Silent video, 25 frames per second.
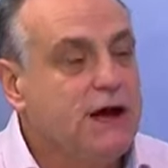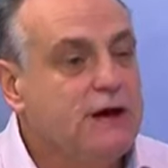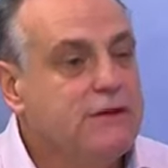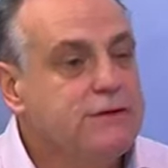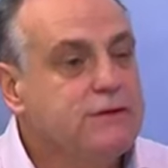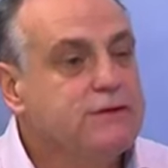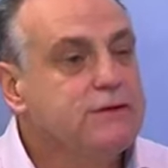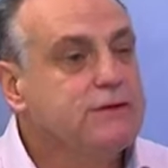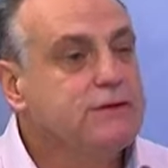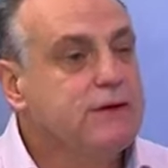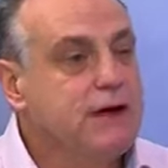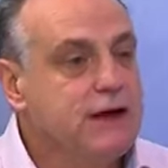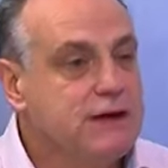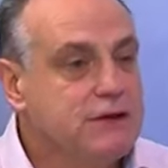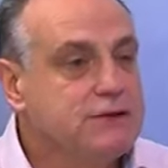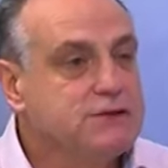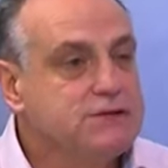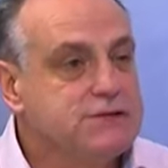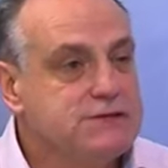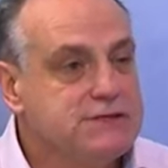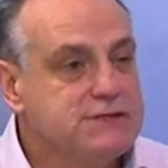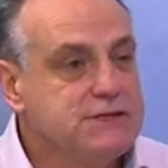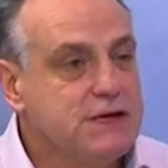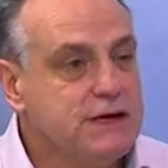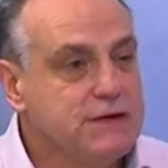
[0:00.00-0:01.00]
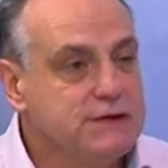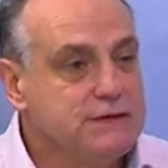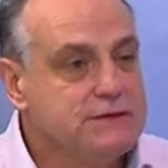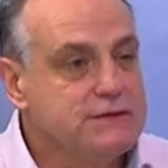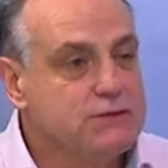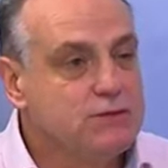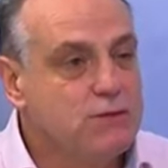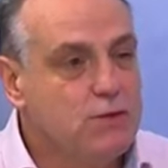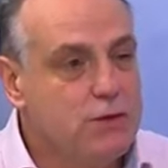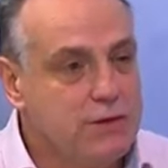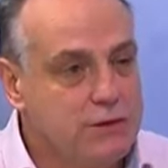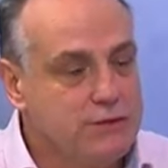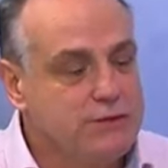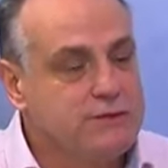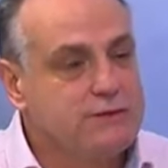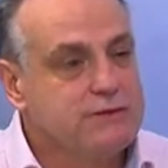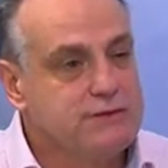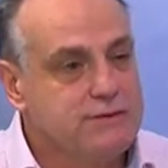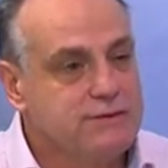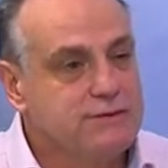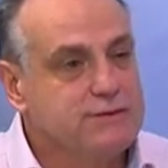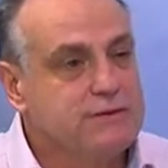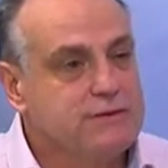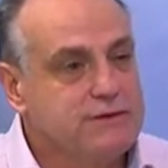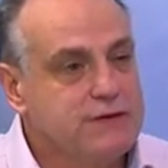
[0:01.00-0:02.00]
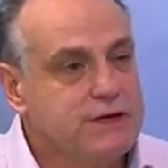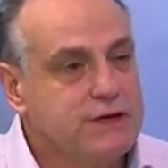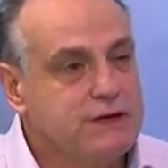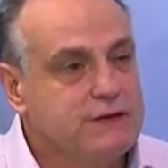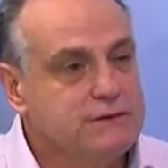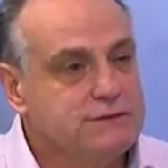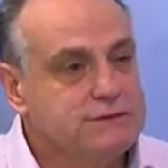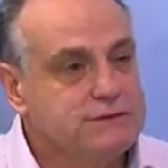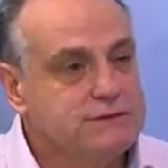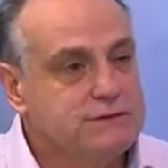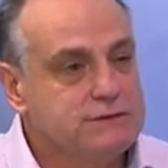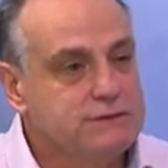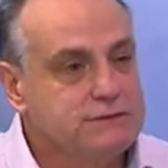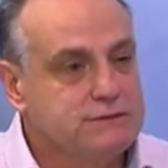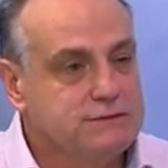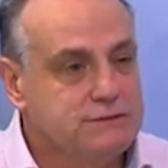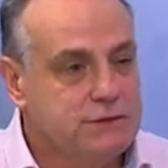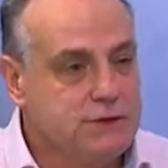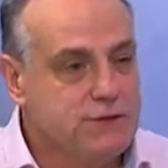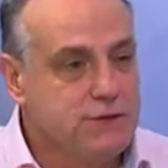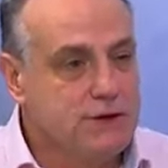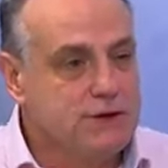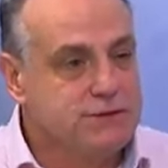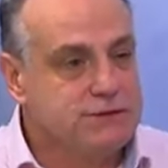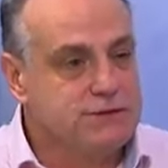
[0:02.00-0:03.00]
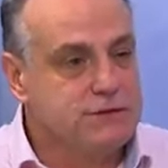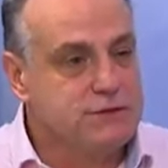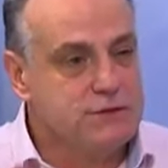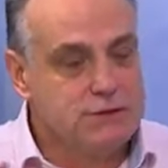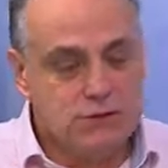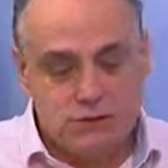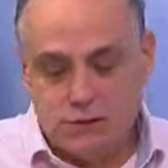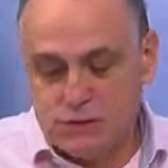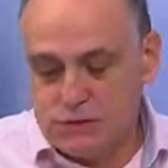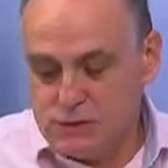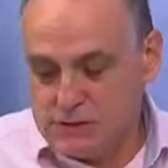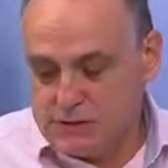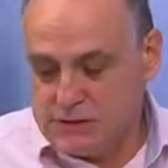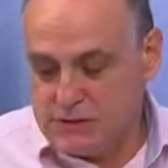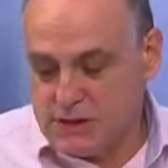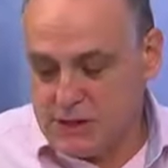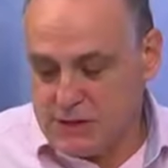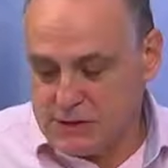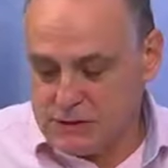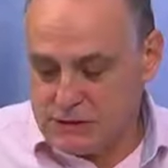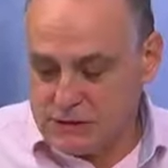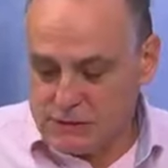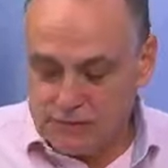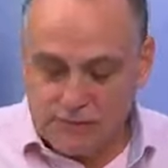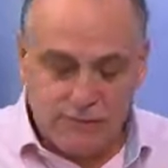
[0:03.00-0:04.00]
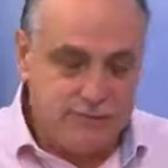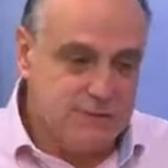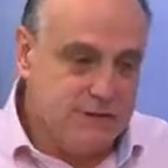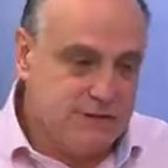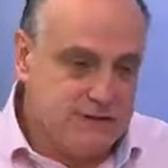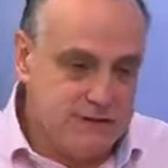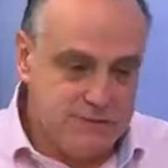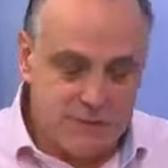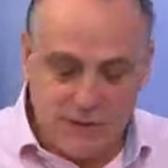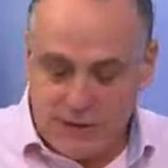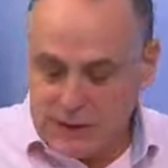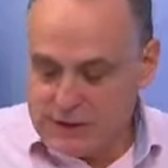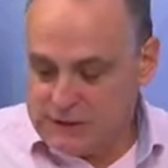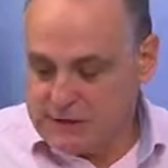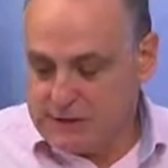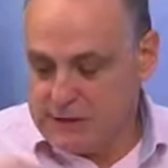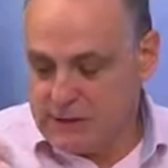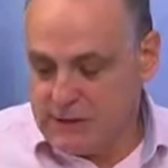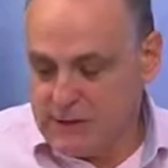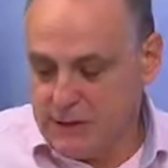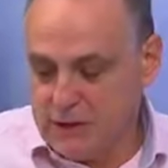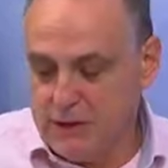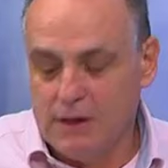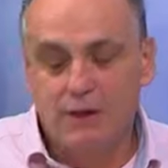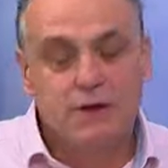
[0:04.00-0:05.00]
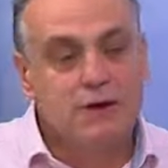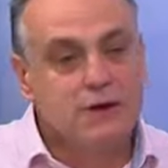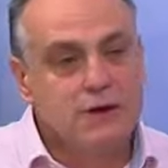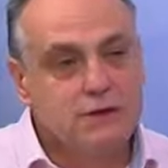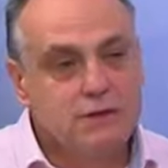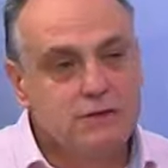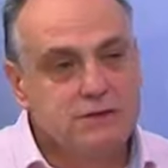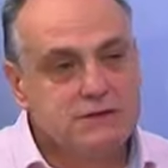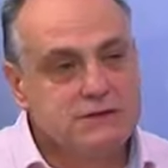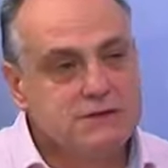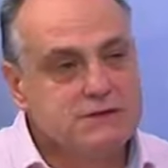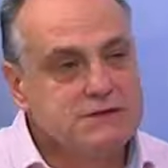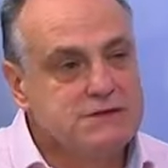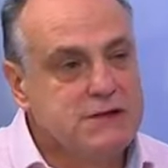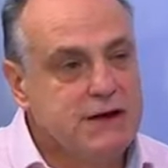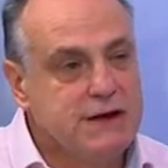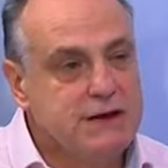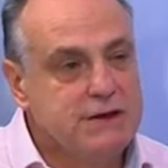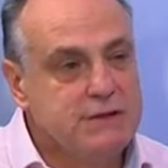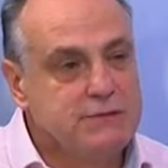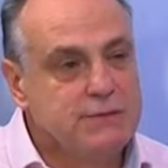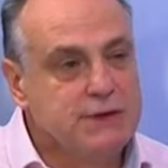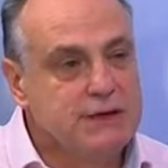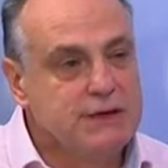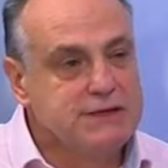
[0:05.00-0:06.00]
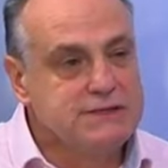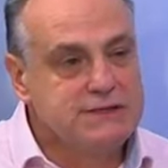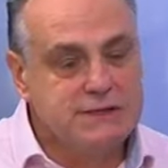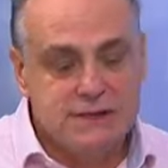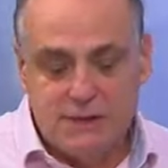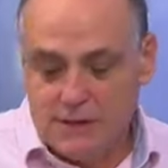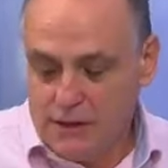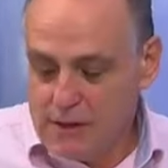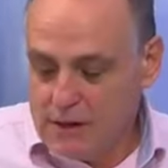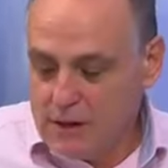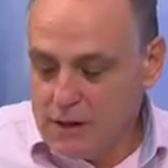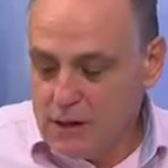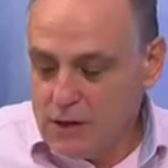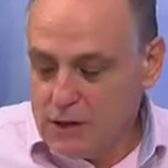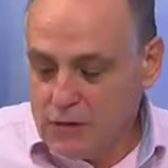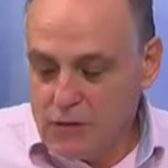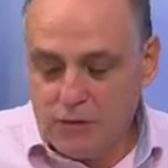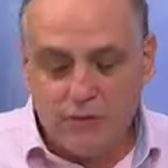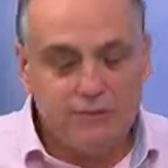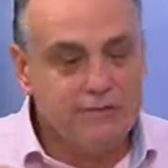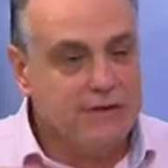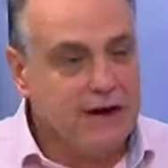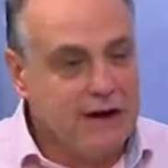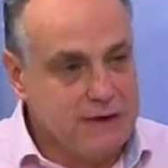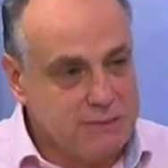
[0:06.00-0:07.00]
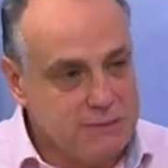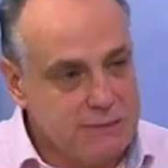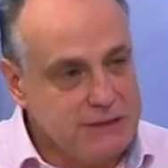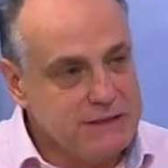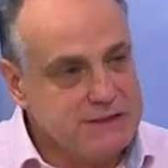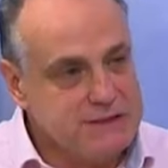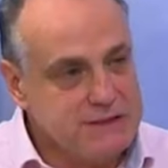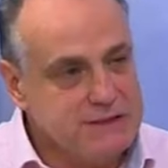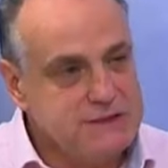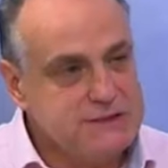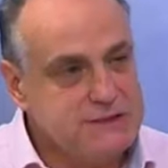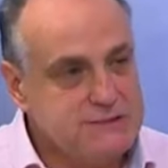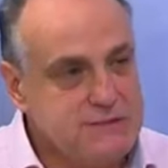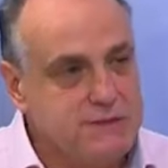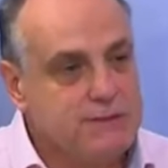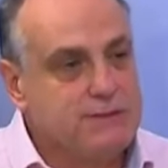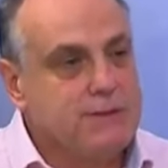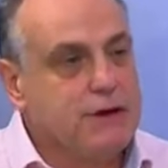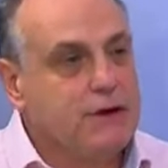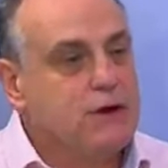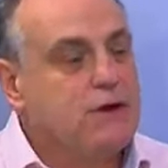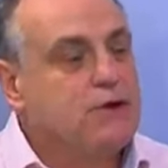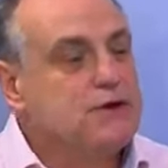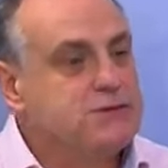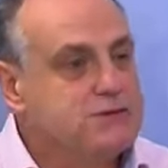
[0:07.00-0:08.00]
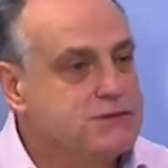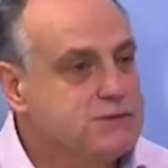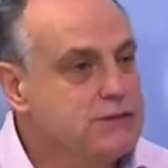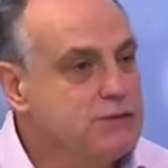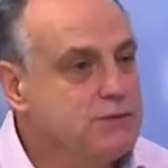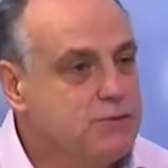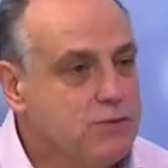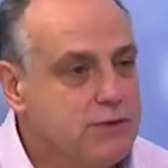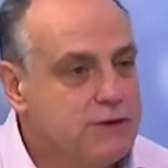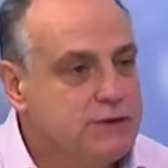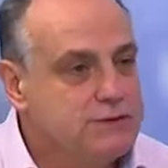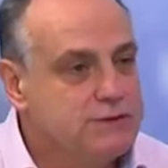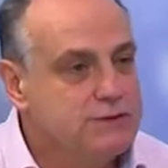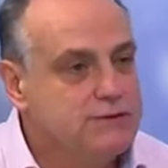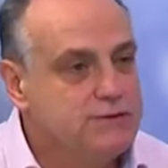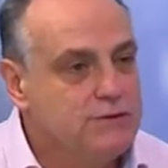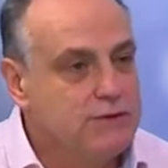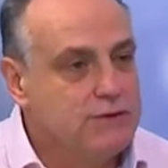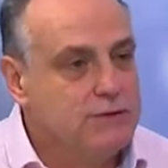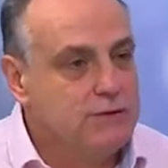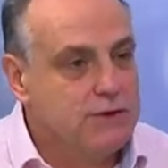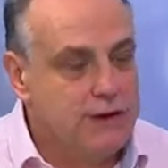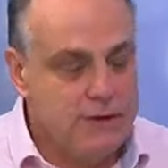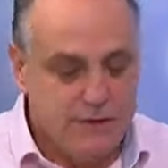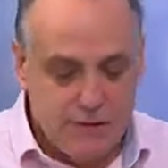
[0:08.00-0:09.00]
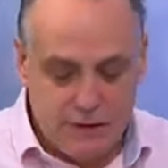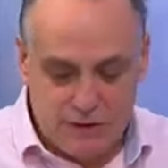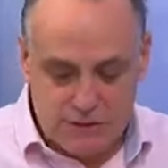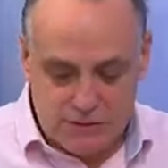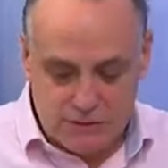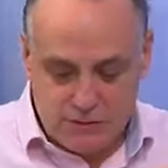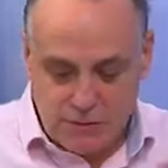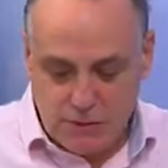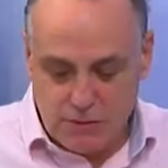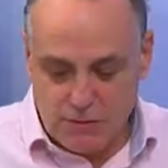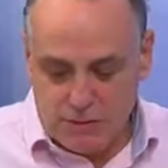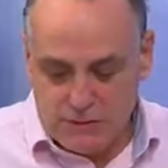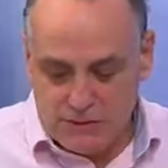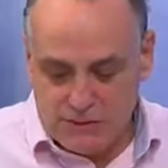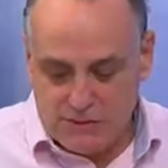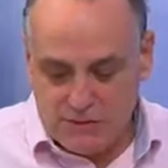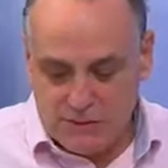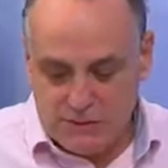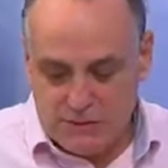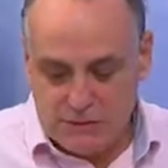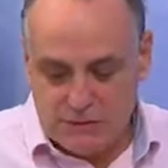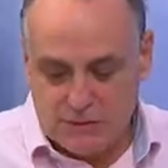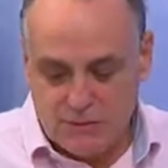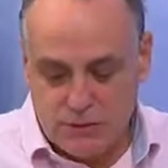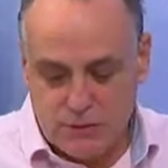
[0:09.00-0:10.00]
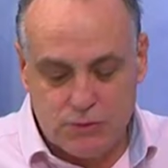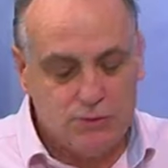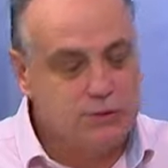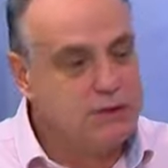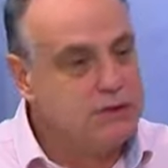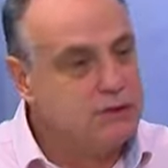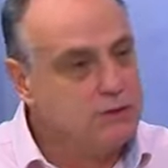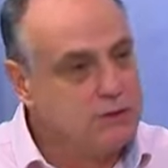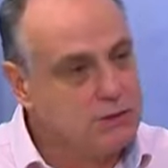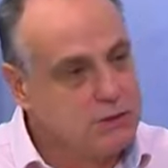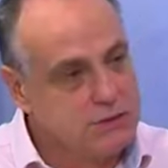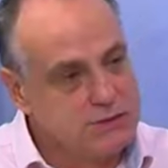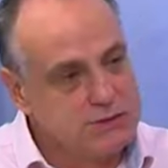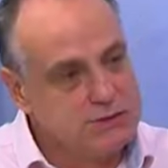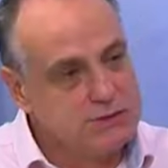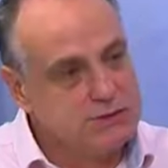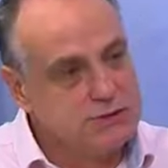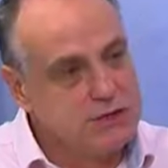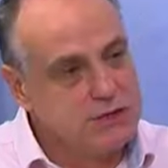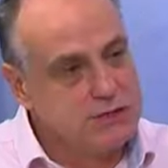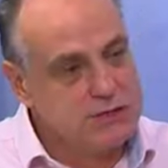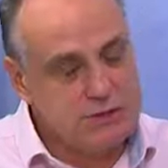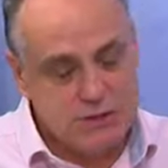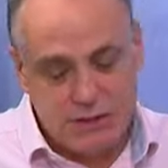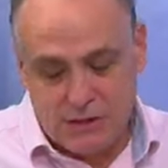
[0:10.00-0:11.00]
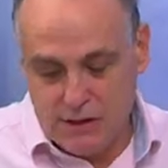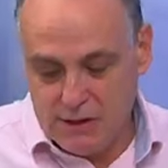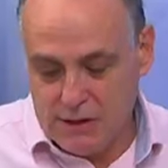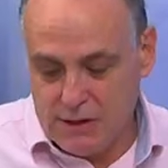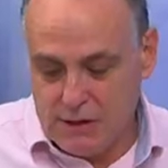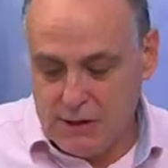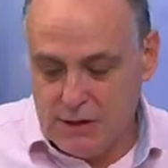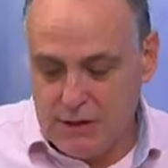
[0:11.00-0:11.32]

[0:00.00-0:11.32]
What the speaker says: How are you going to sell it and what are the different channels? So those are the two sides, your feasibility, your desirability. Your viability is from a costing point of view, and that's where we split it between your cost structure